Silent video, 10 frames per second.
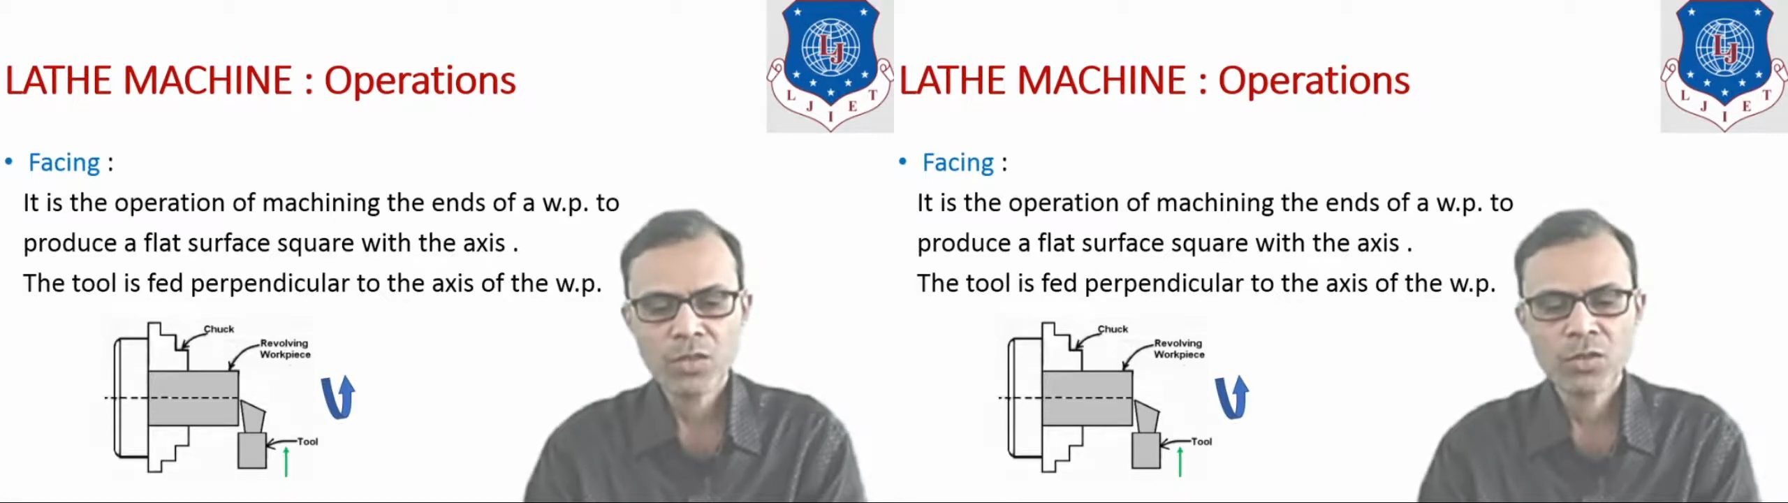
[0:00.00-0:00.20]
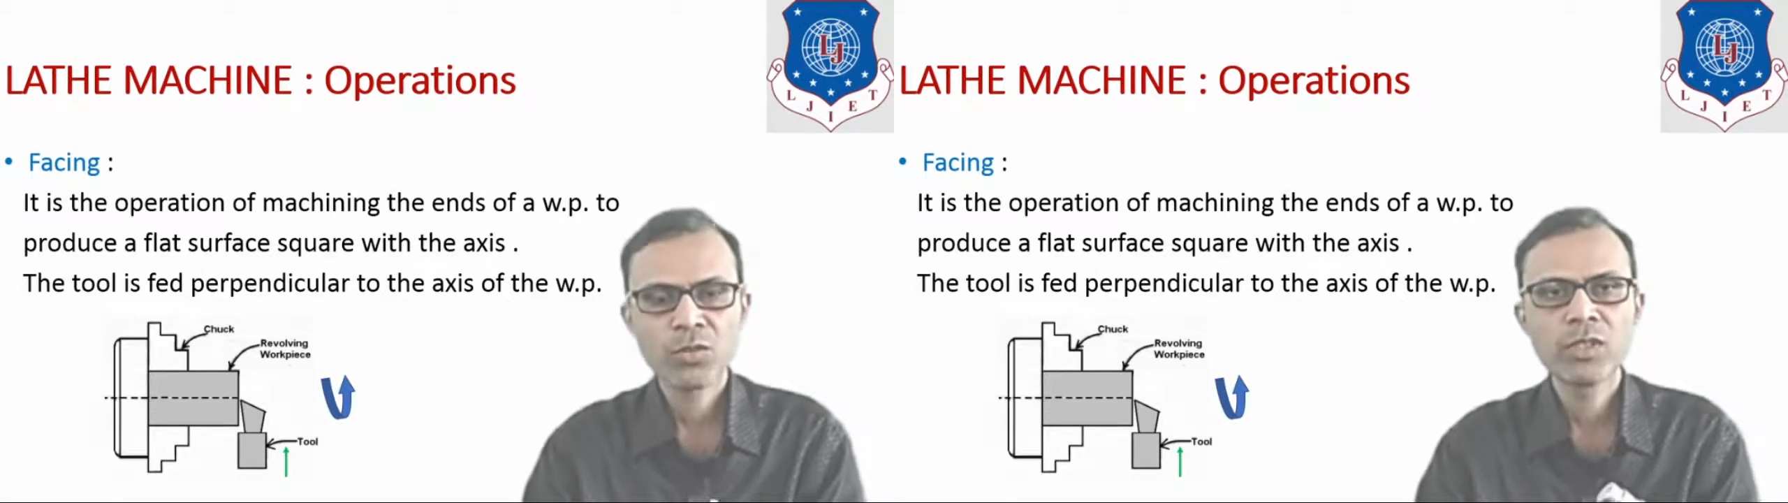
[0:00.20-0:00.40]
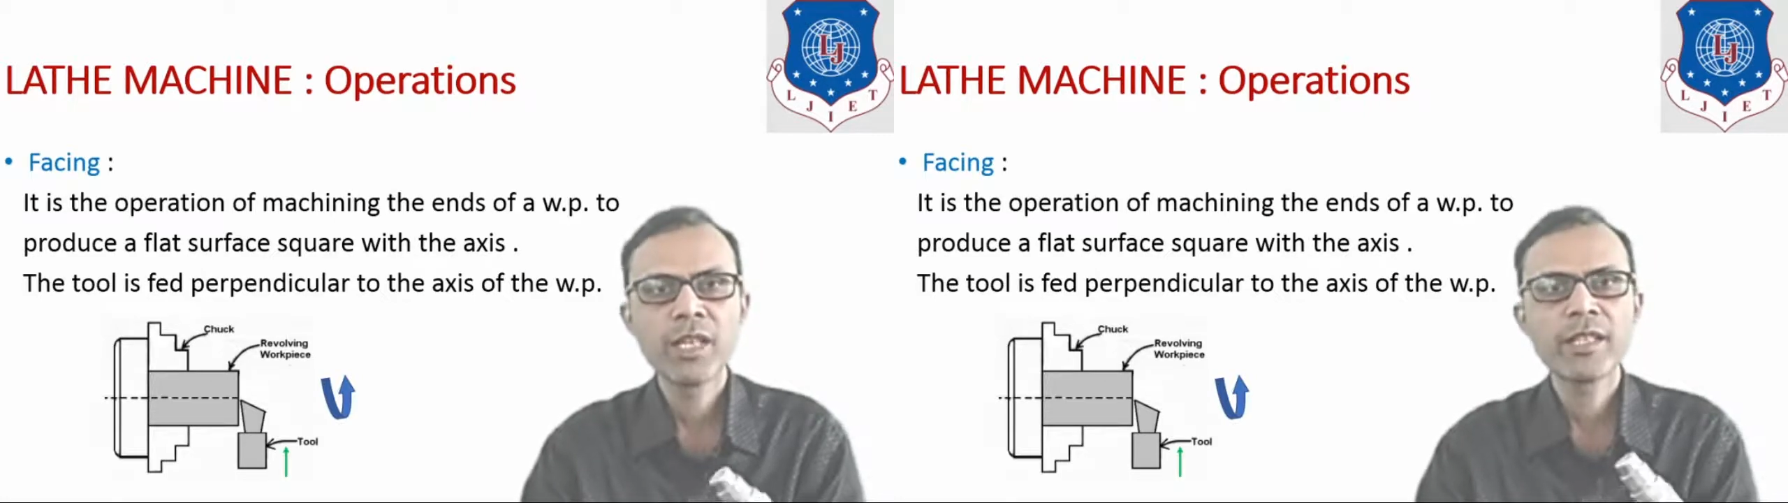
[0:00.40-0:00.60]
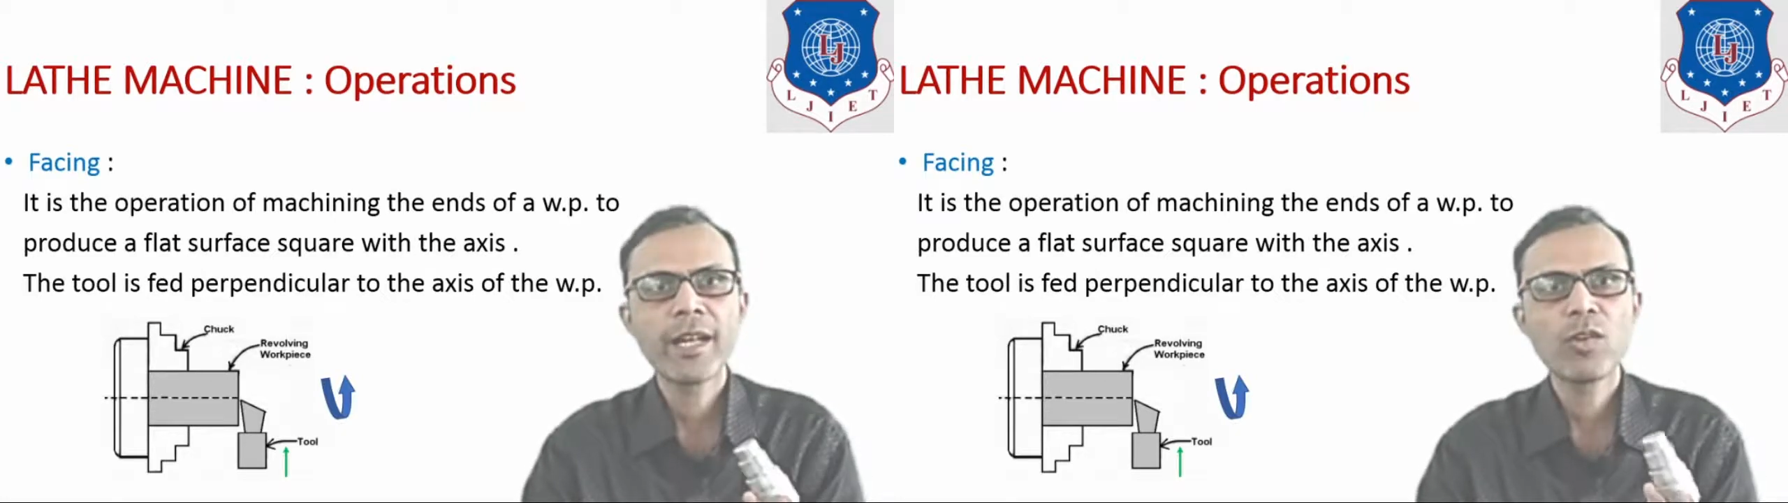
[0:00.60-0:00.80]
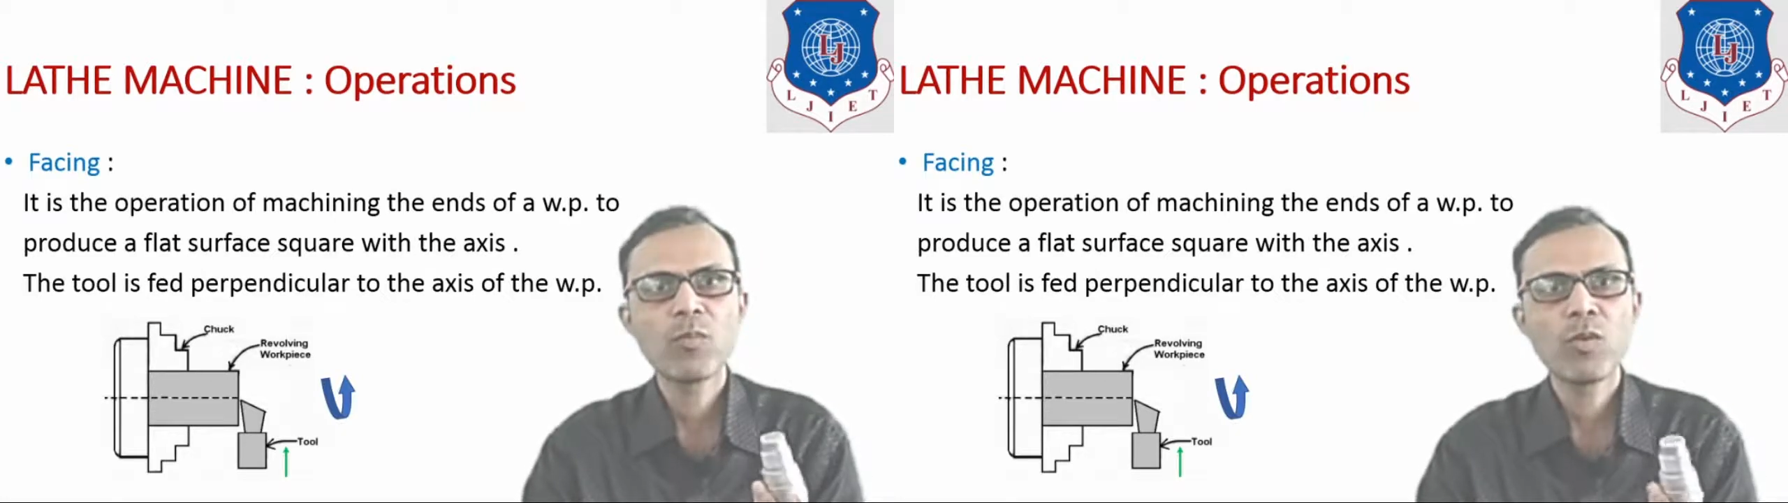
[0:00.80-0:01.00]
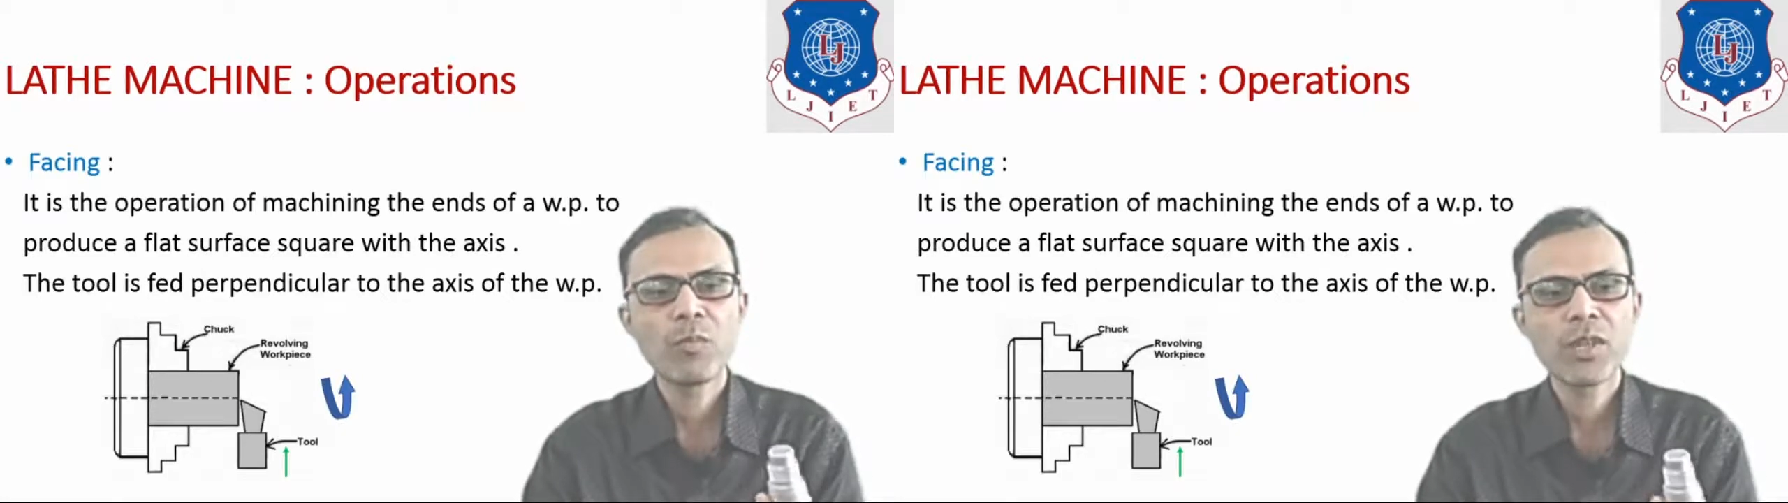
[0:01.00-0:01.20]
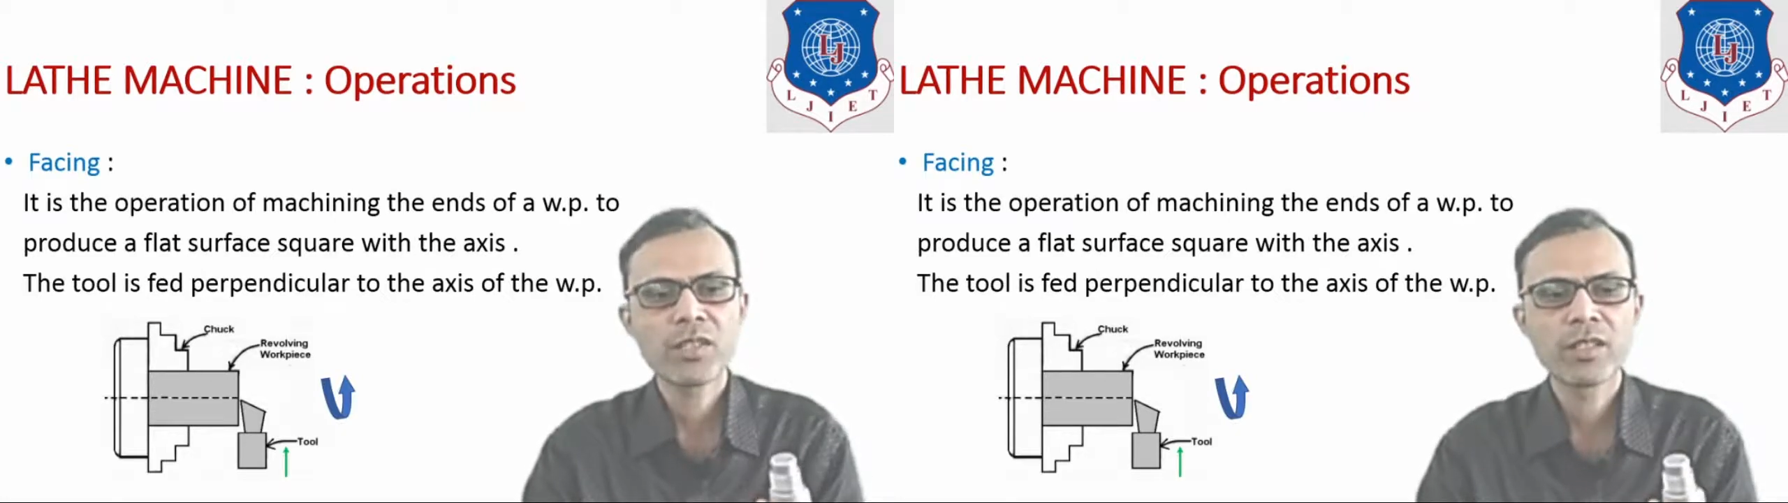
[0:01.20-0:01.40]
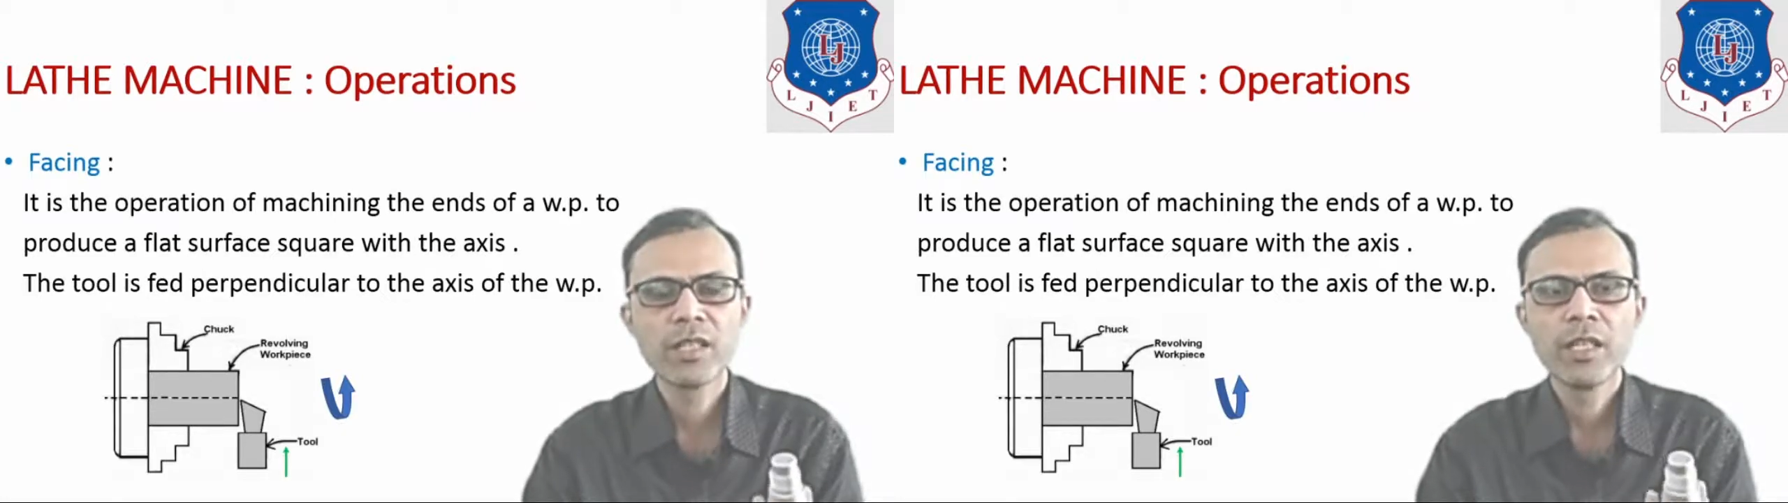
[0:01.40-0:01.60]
So that kind of operation